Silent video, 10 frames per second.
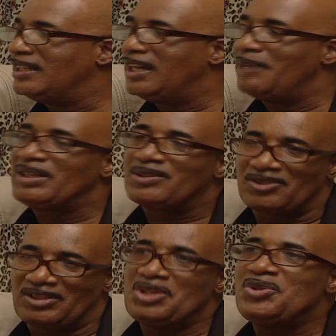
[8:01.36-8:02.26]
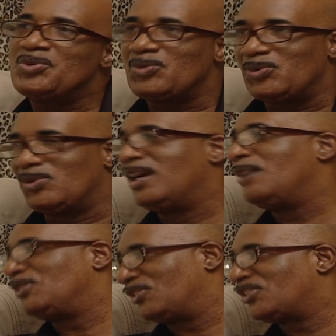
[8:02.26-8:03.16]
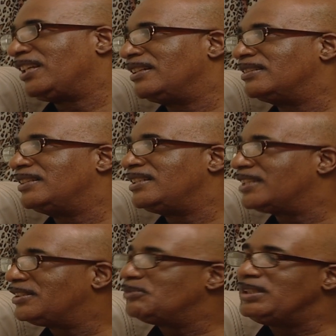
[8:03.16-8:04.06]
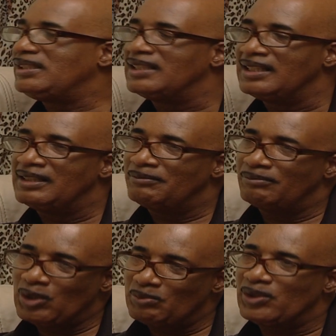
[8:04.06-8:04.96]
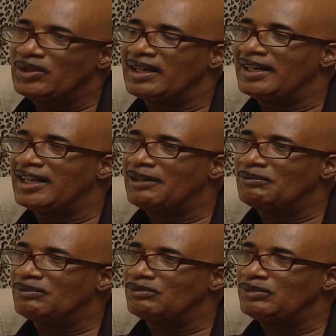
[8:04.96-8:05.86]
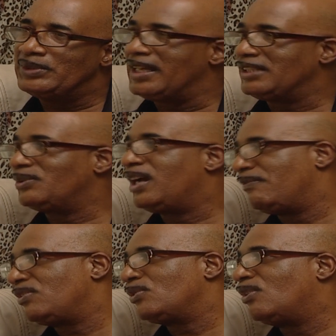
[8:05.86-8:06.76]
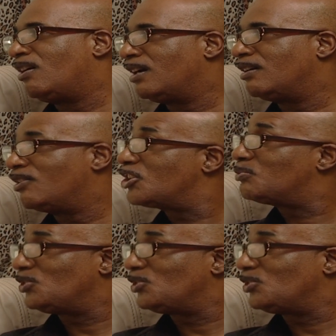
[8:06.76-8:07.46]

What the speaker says: And because they knew I was a singer, they said to me, Momo, we would like to have you on our gospel